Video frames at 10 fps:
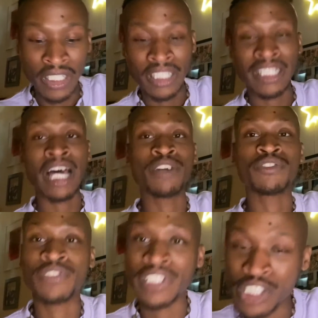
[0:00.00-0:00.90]

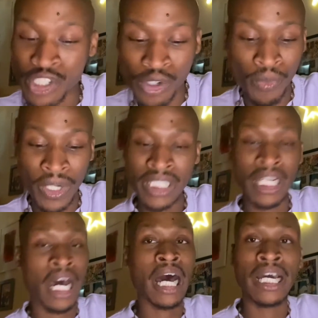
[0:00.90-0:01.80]
clownfish or
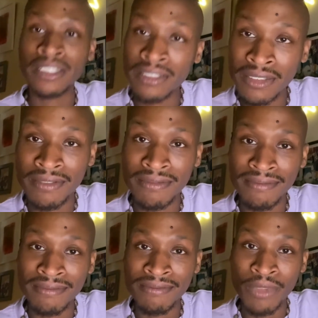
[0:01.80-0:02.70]
whatnot,
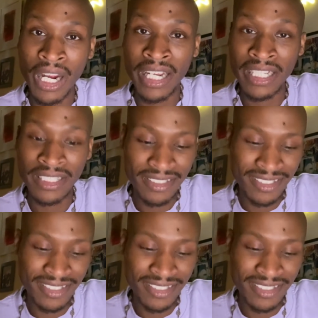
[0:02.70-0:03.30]
right?